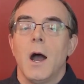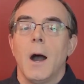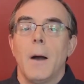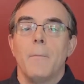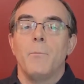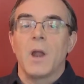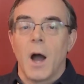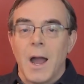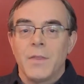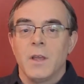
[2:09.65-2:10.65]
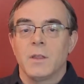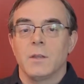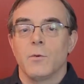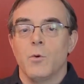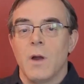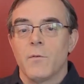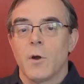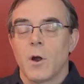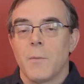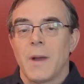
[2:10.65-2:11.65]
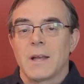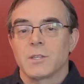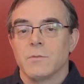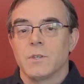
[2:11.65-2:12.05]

But I think that whoever our ambassador